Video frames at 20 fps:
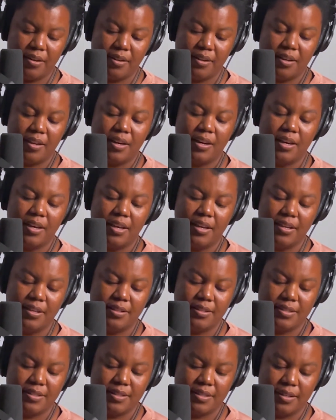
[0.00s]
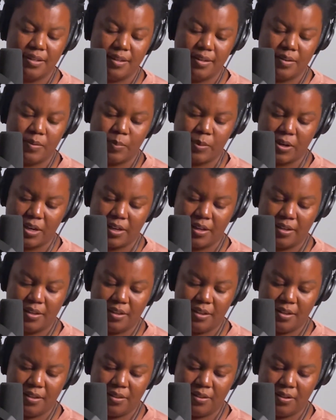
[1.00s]
and I studied abroad
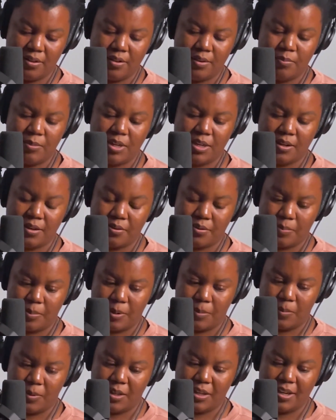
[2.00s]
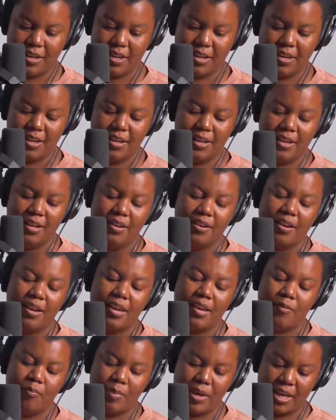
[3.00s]
in the Dominican Republic,
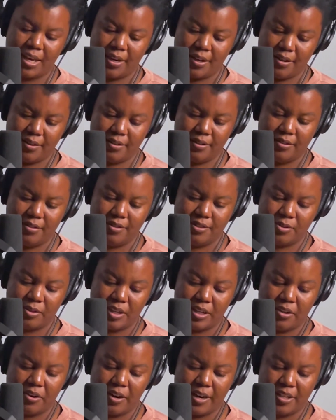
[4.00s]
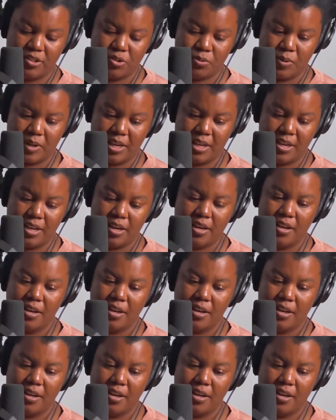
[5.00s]
came back so I could graduate,